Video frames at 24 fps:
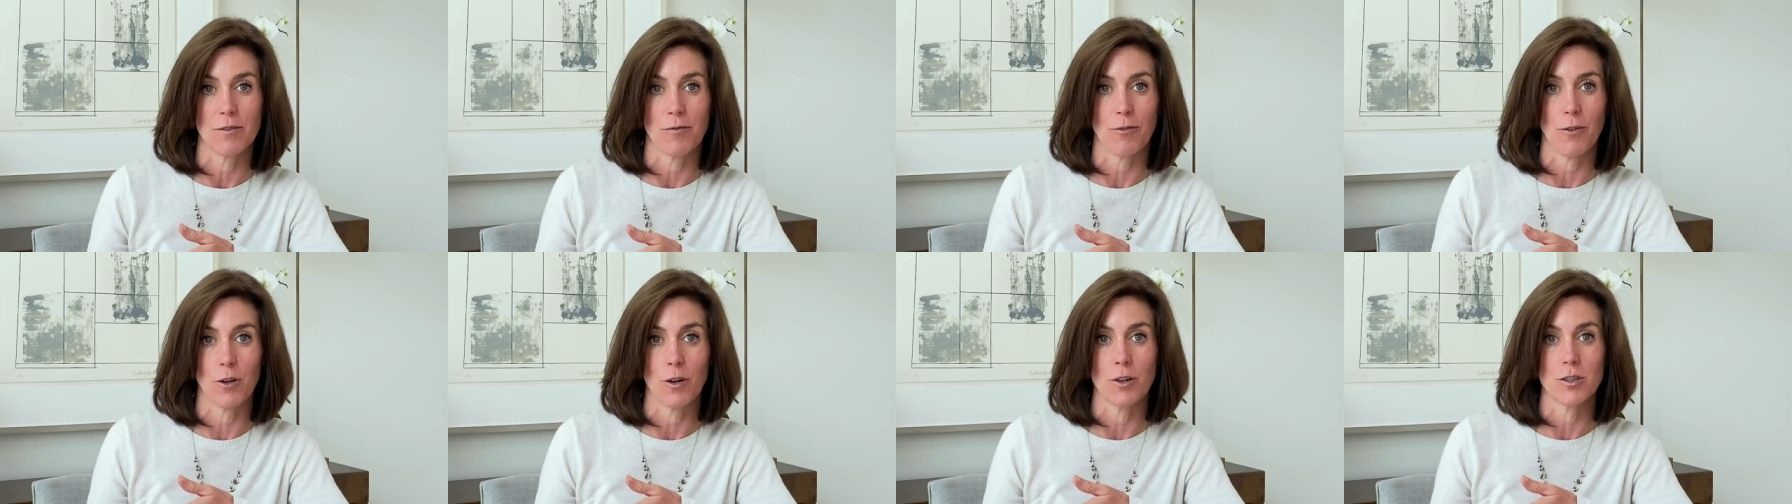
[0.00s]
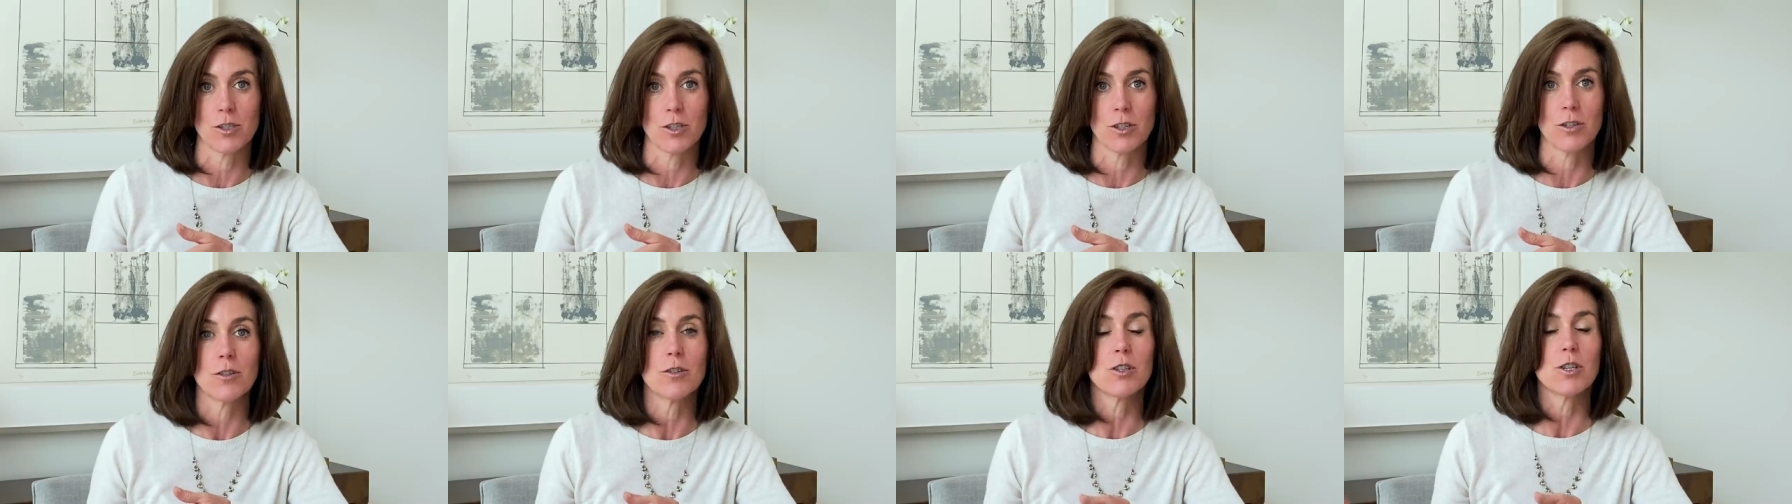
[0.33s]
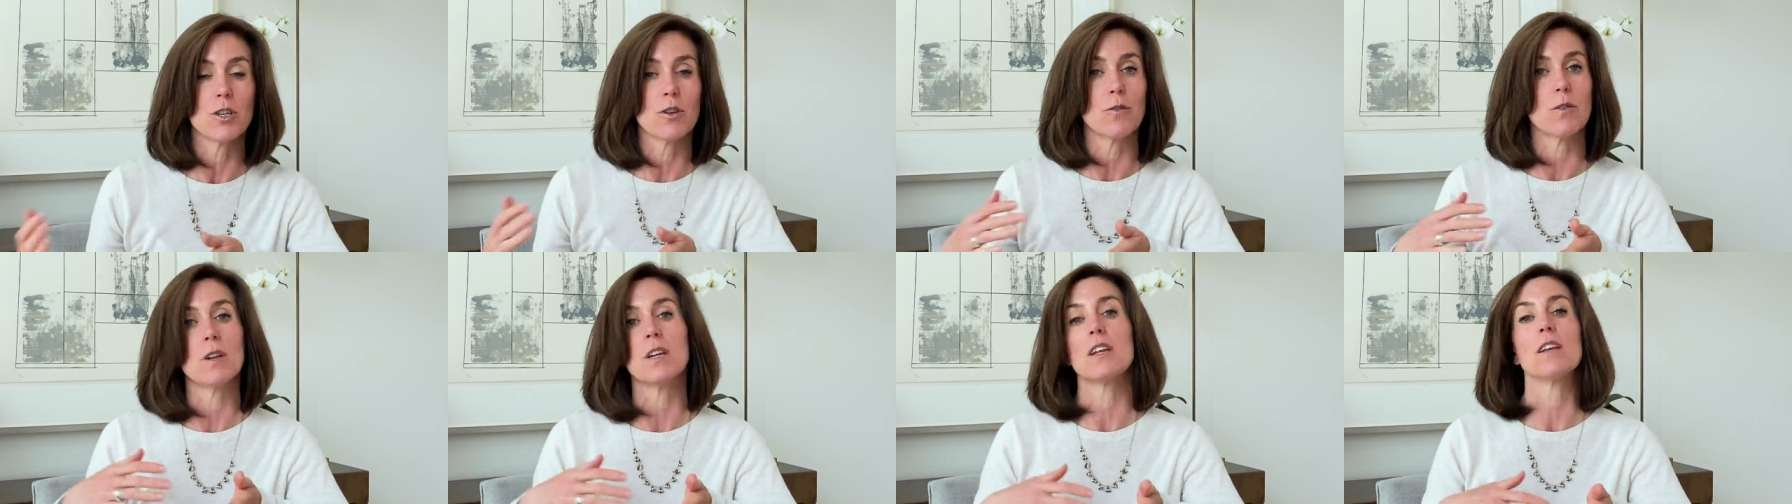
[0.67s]
of furniture,
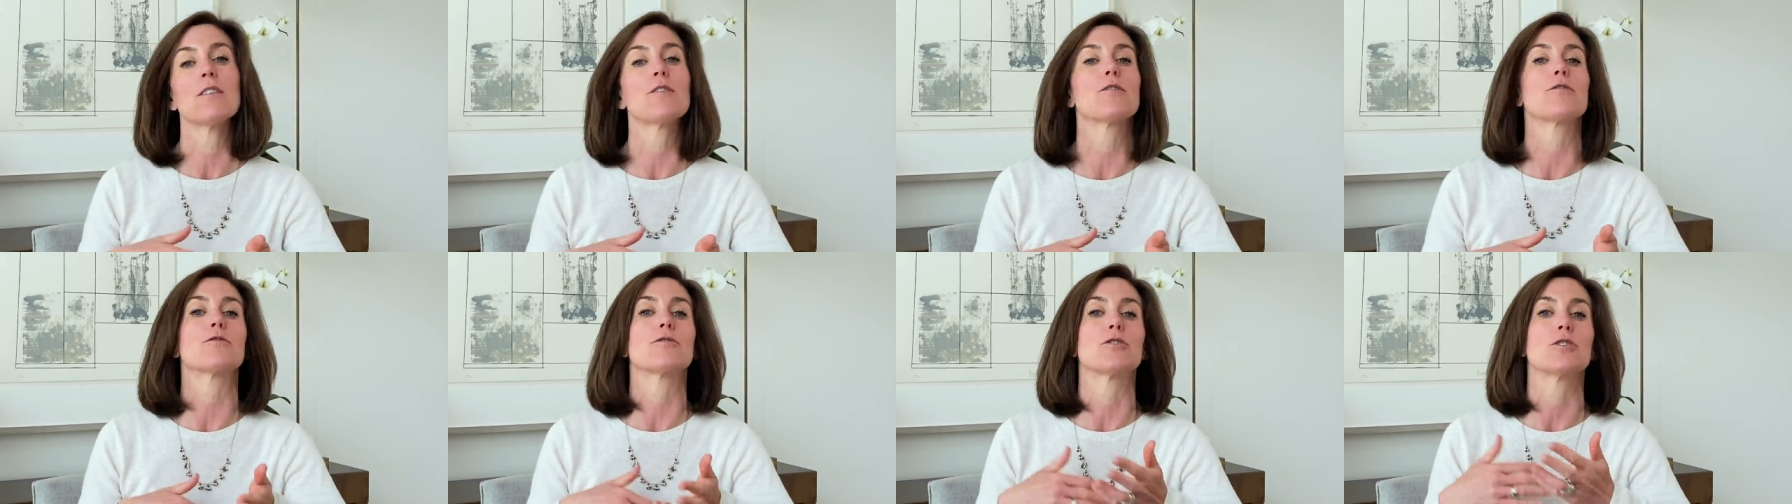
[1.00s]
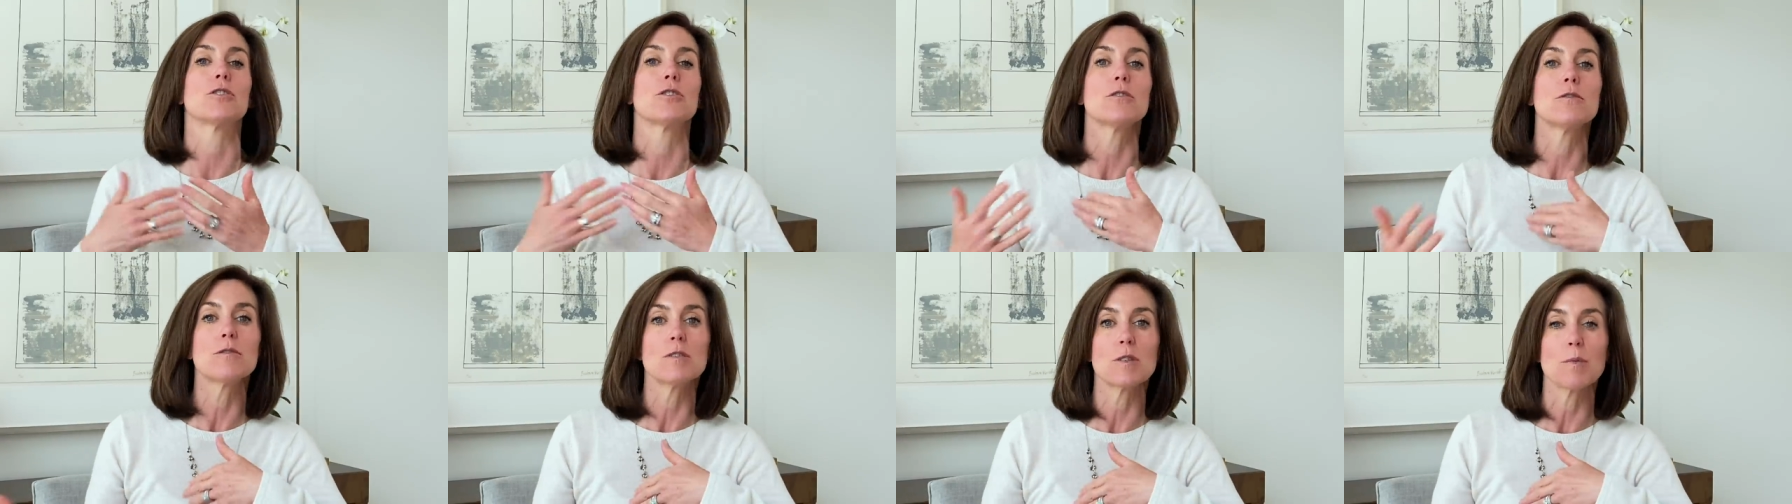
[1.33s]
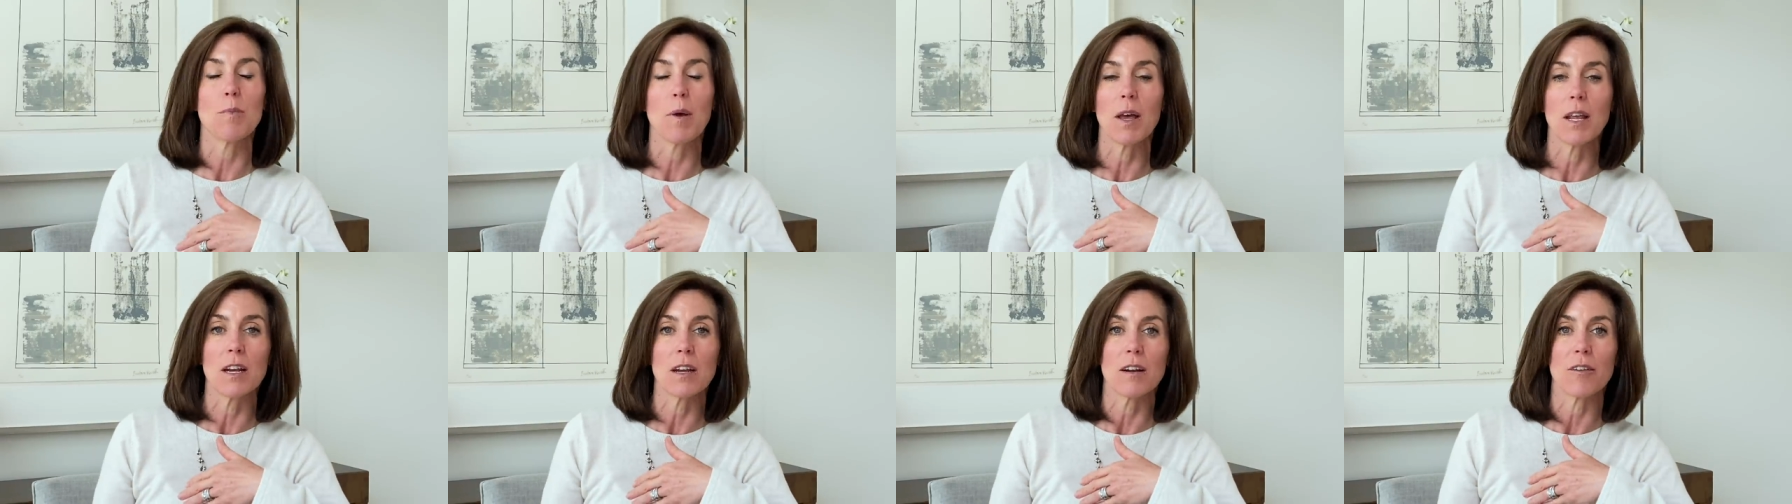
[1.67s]
you can either choose to
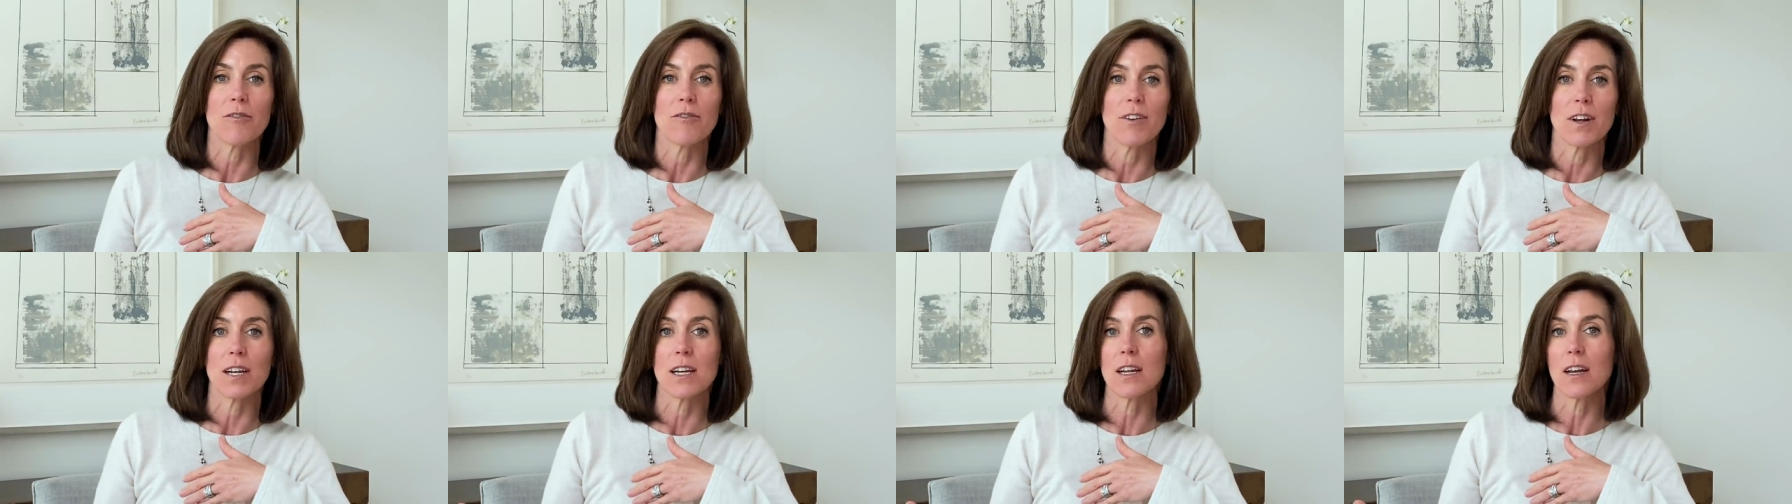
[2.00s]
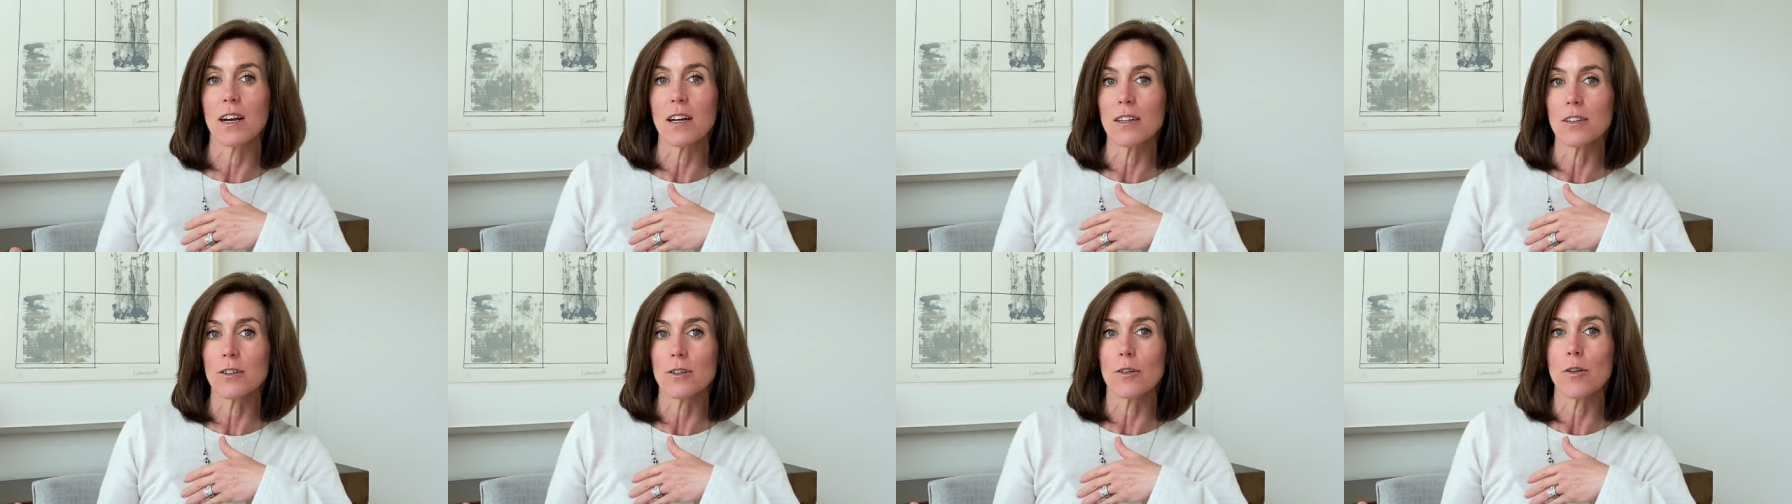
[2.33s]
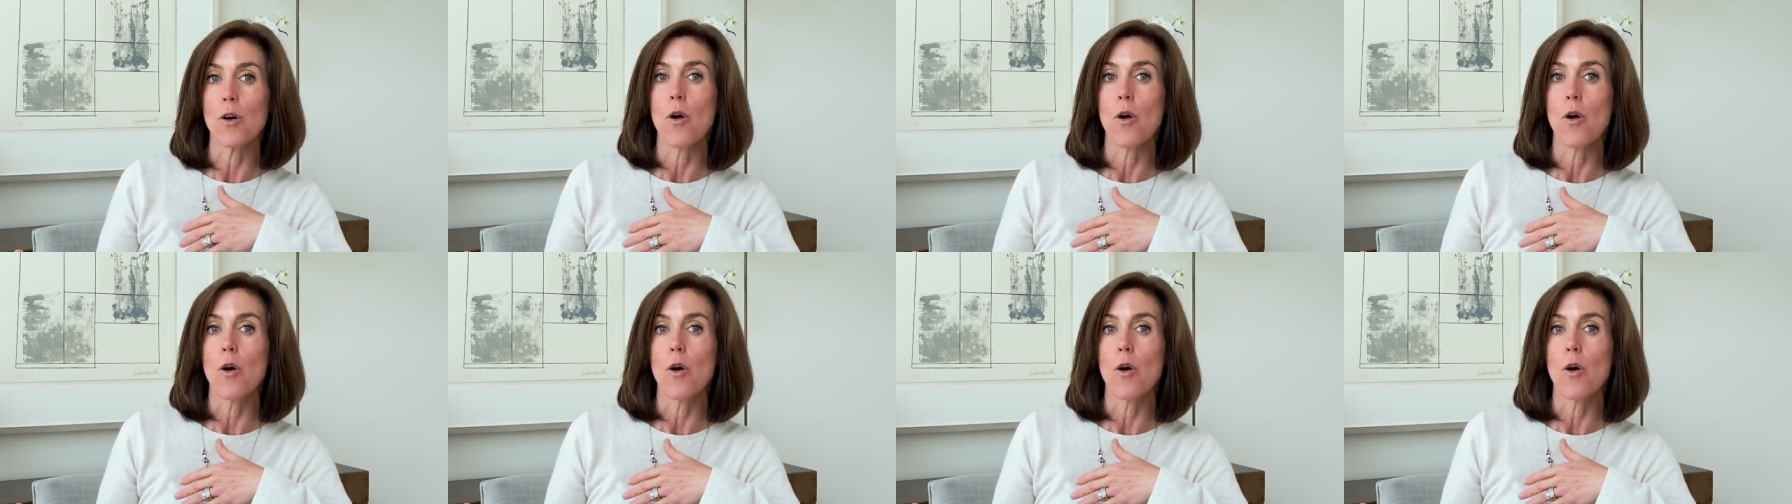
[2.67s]
paint it a fun color,